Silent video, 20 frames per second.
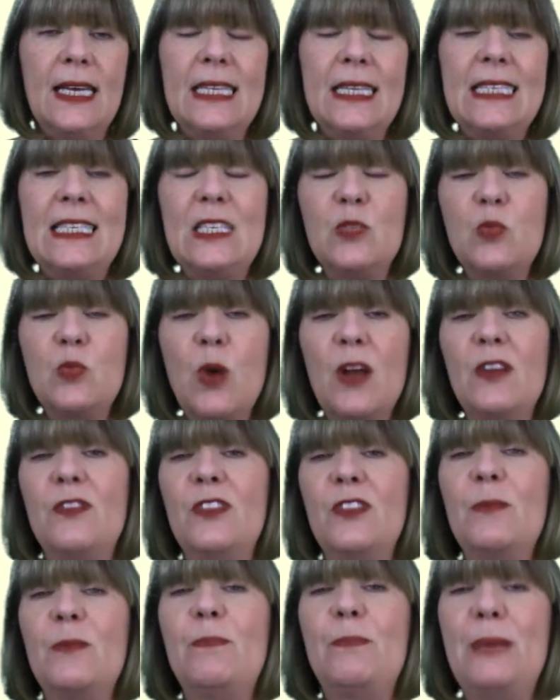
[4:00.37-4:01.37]
This is one
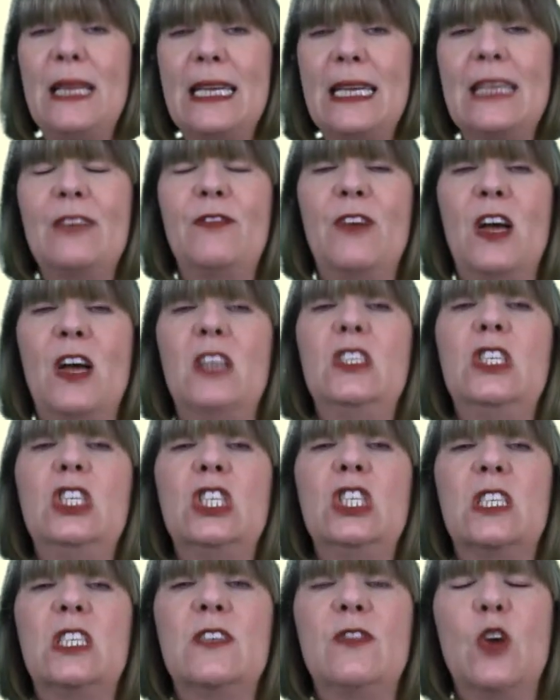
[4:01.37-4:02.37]
of the big
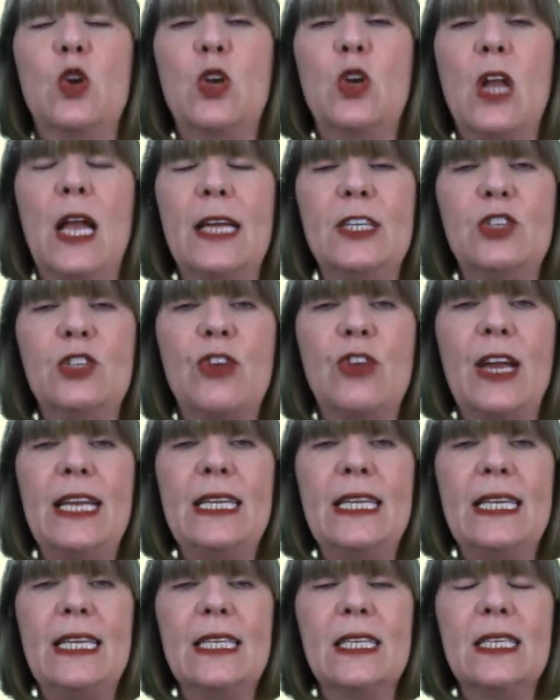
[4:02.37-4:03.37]
advantages of online
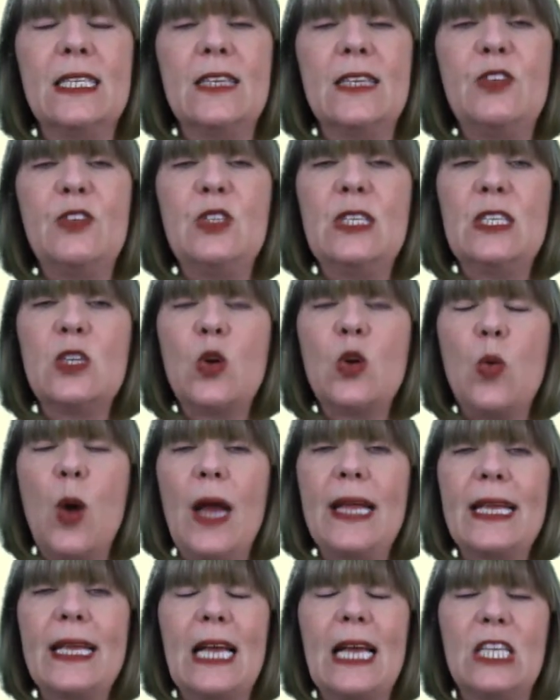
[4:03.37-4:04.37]
training, that if you didn't
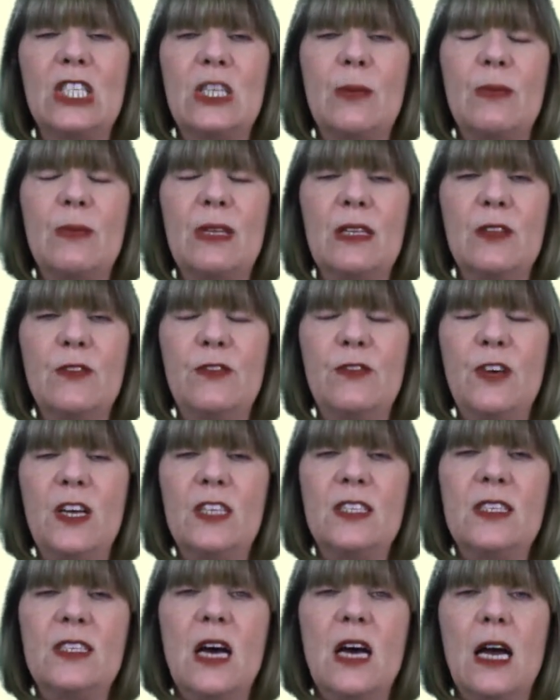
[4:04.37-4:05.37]
quite catch something the
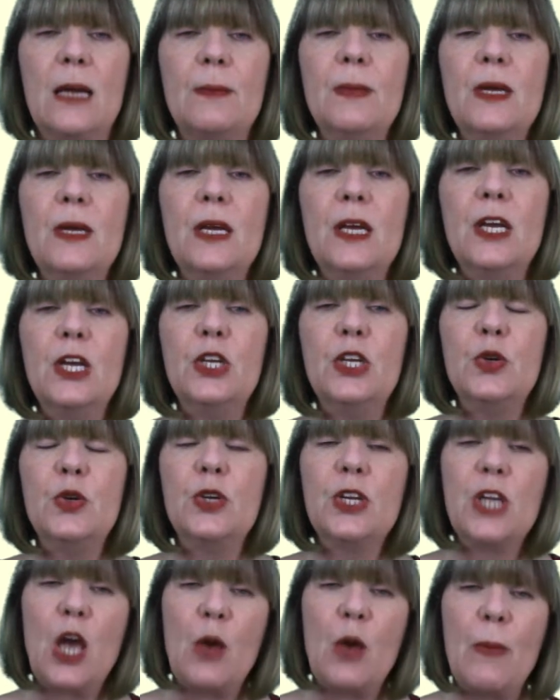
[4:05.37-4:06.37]
first time, you
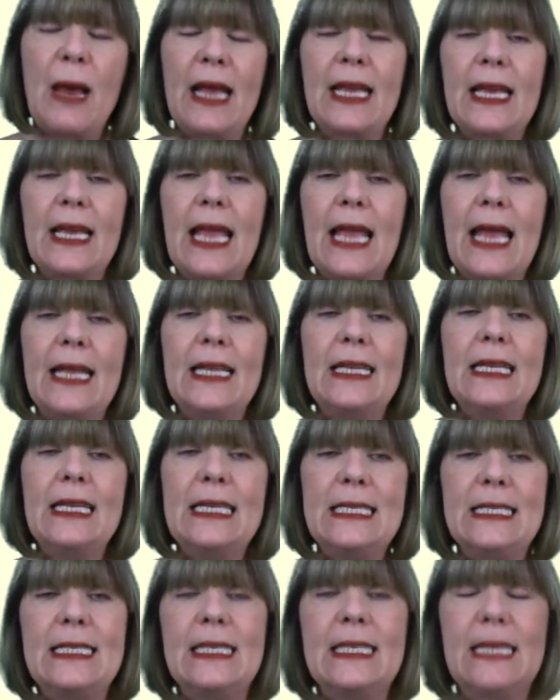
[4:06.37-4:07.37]
can go back again and
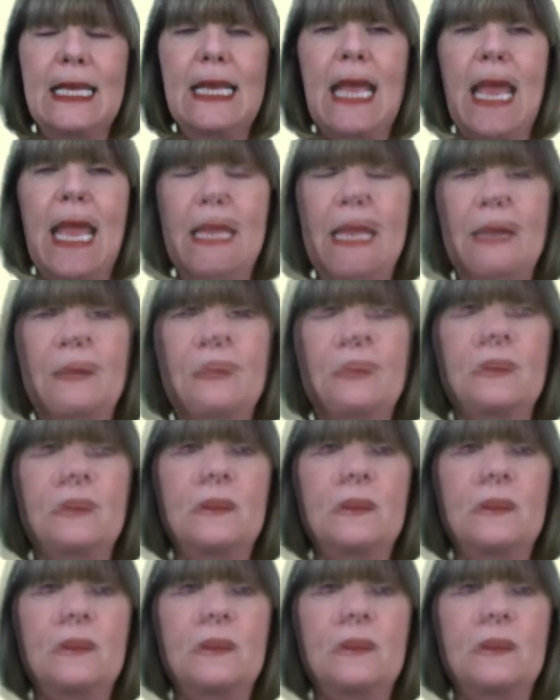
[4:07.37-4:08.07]
listen again.